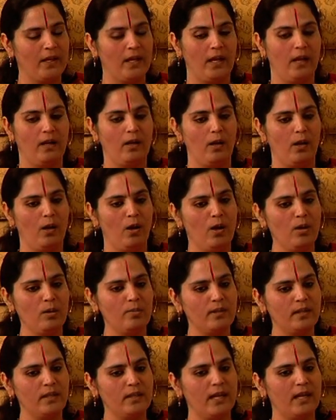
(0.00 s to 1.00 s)
And along
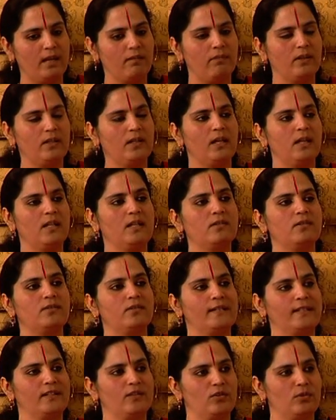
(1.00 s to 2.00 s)
with that, when the
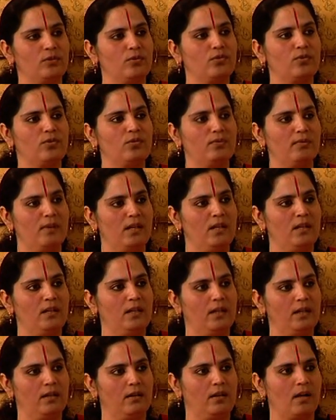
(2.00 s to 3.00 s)
instructions to
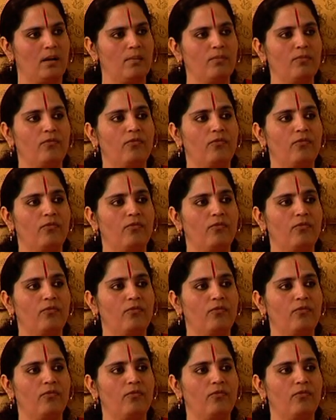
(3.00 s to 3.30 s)
meditate come,